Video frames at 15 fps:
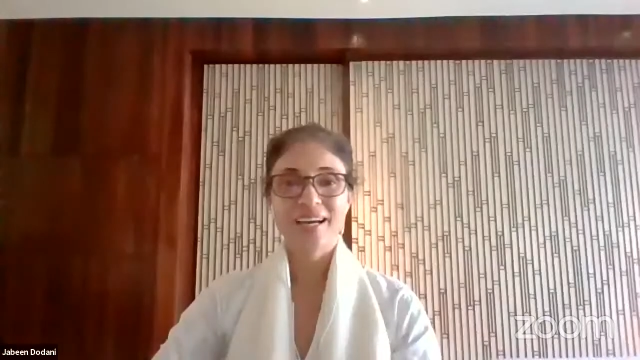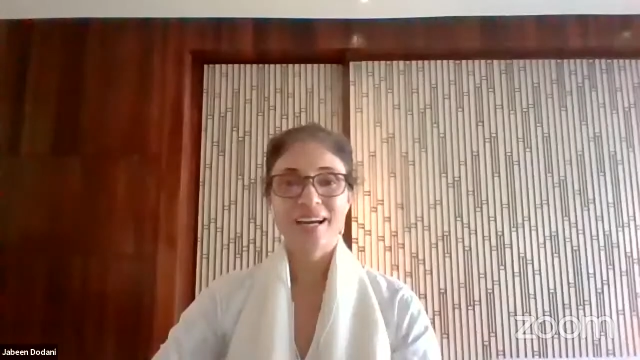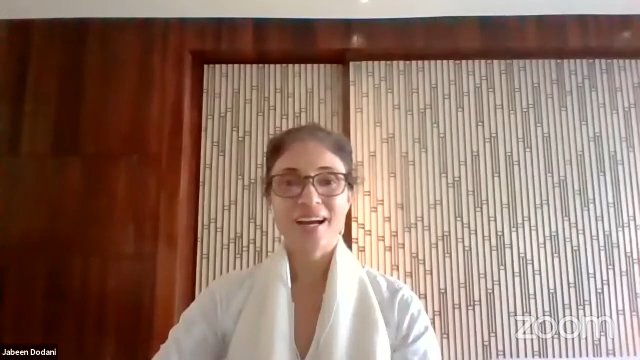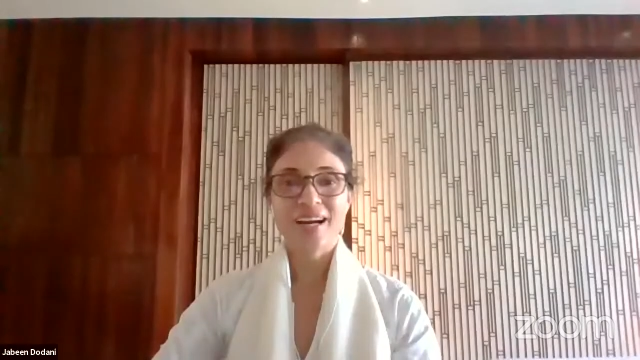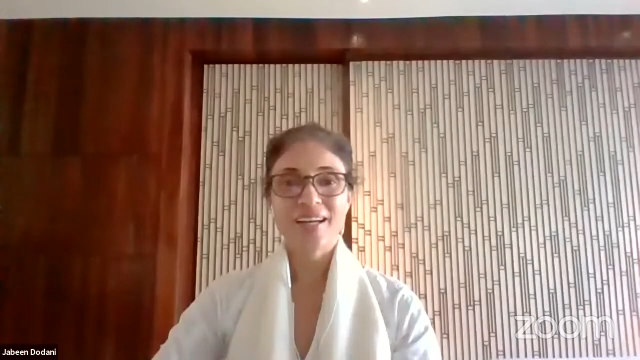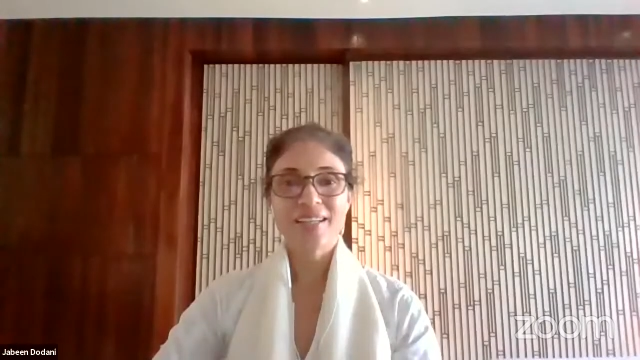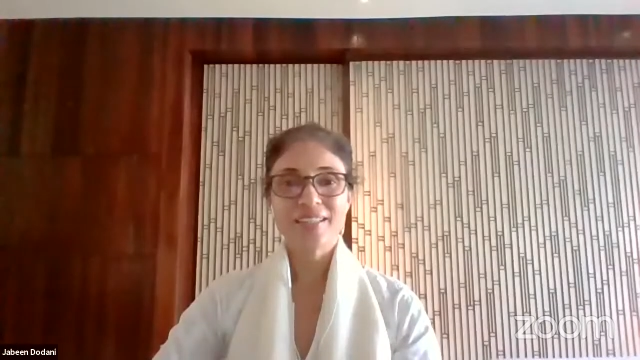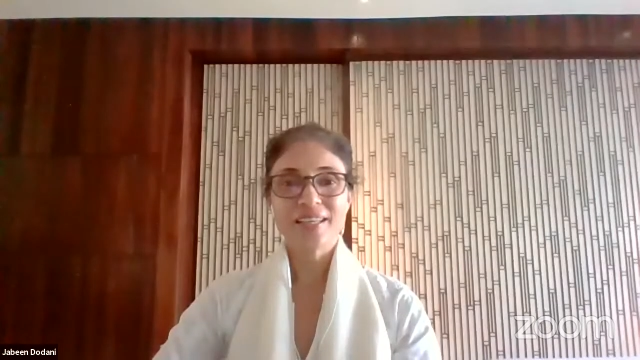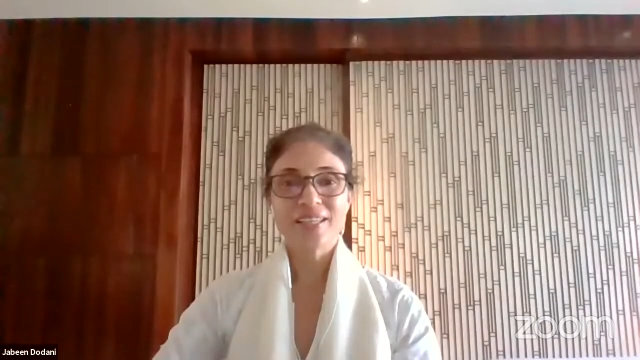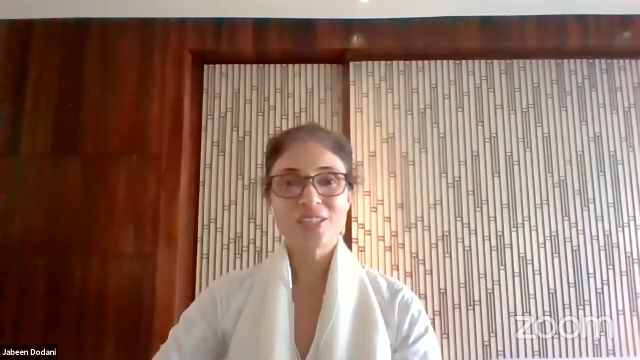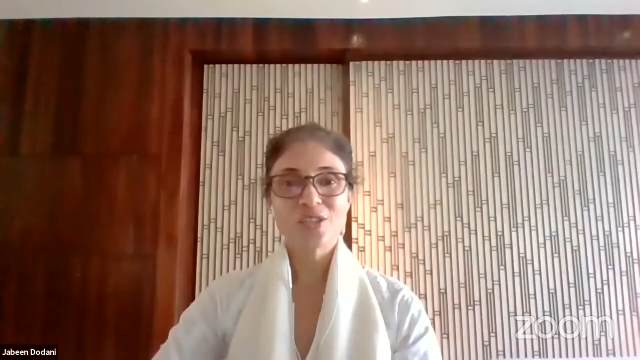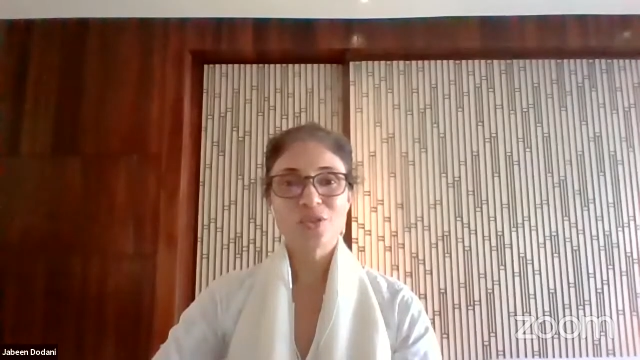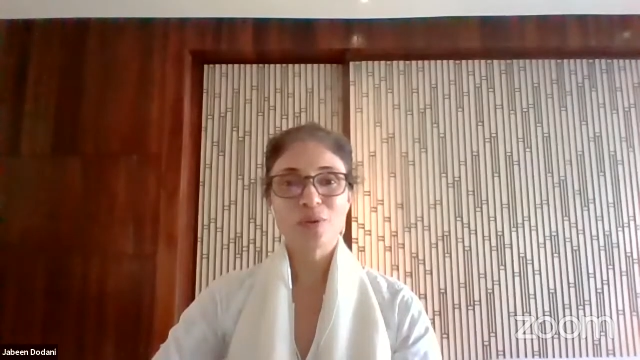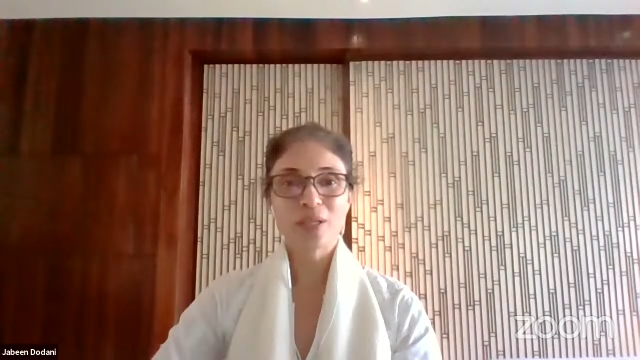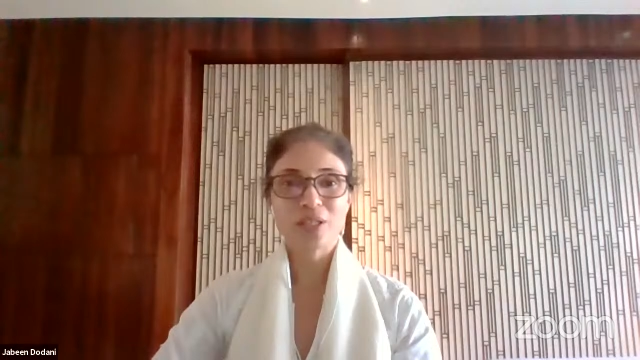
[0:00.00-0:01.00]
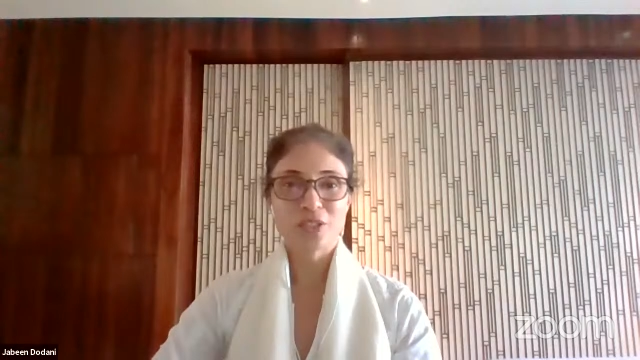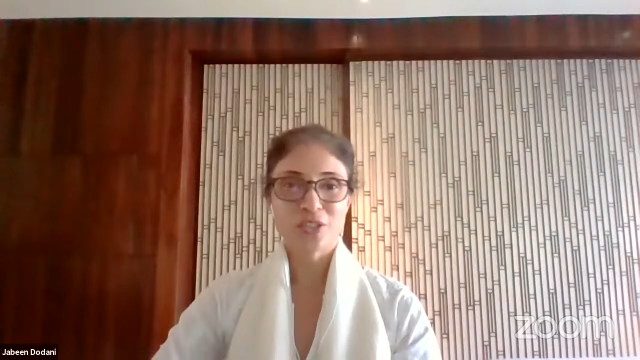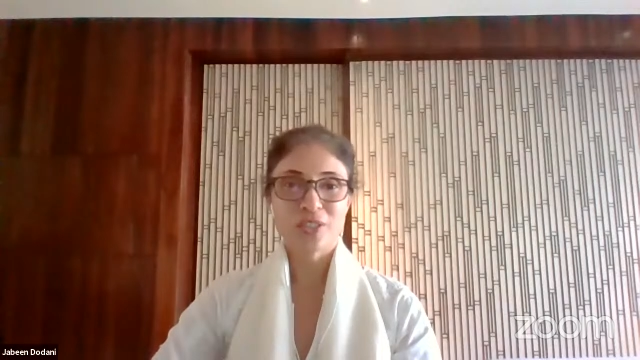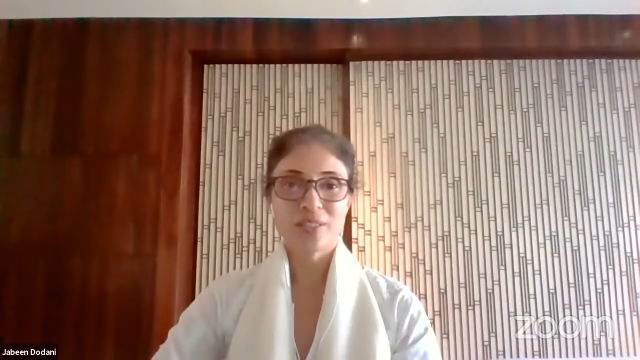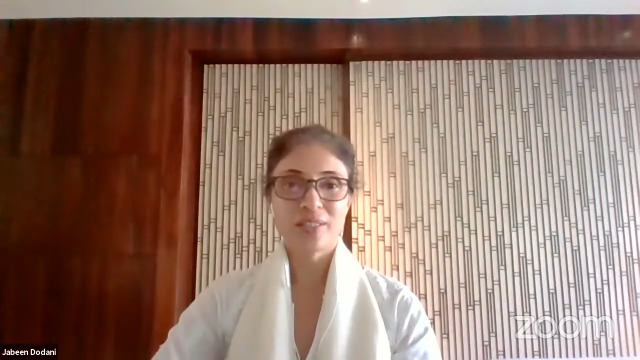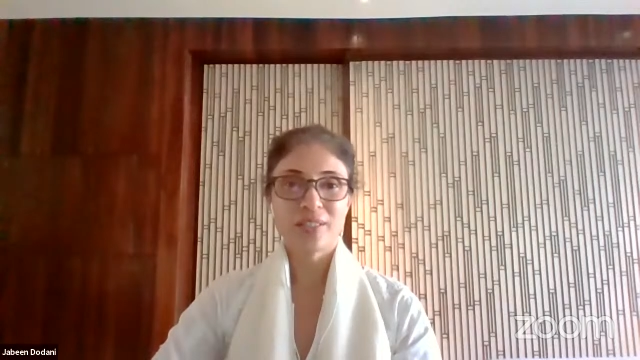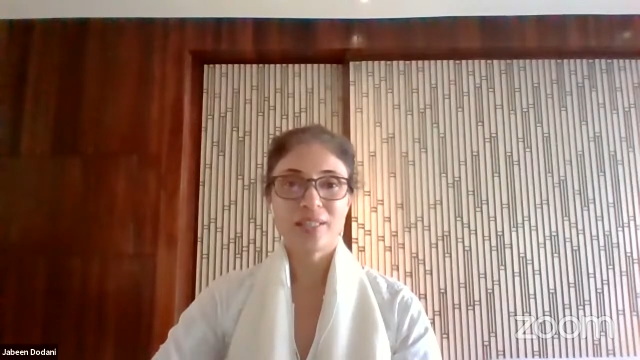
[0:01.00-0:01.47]
our next
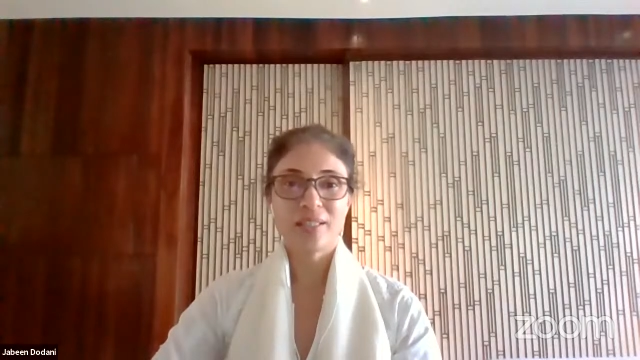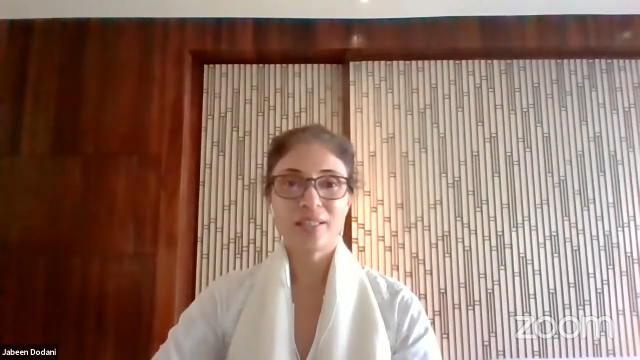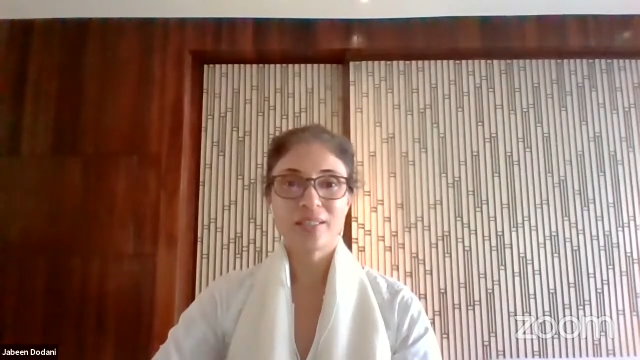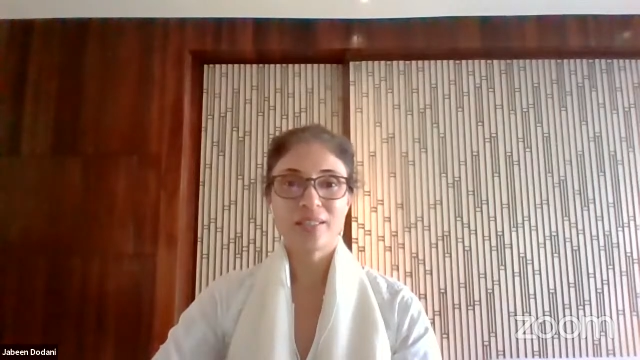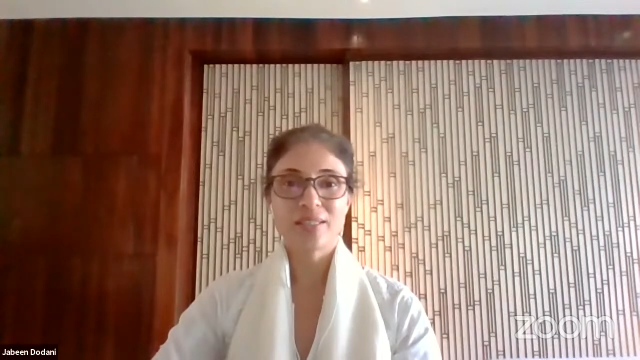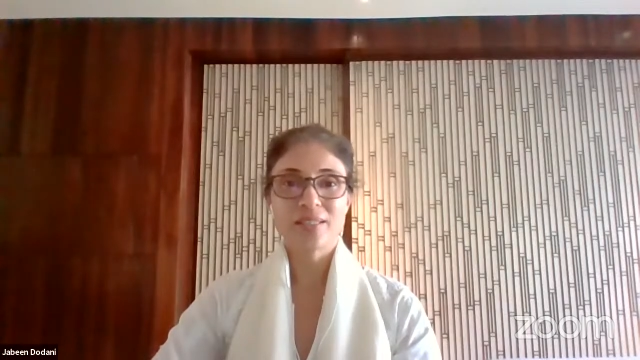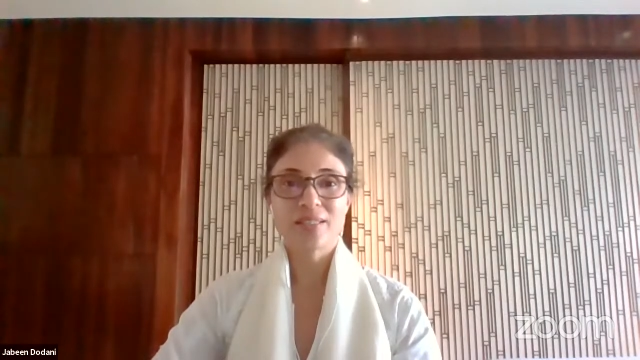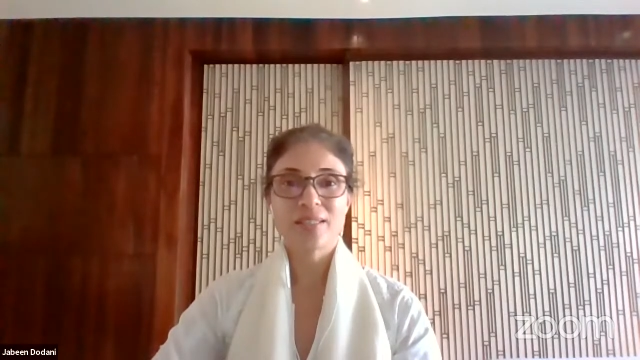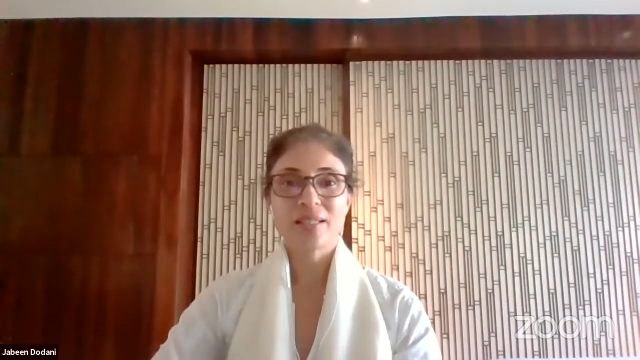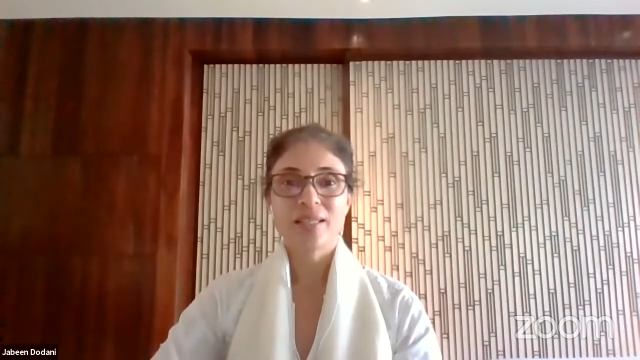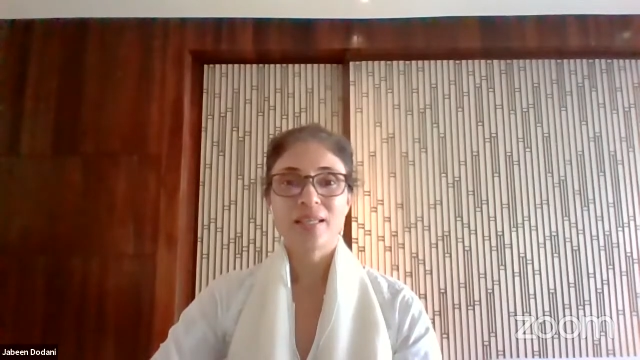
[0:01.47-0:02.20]
question is,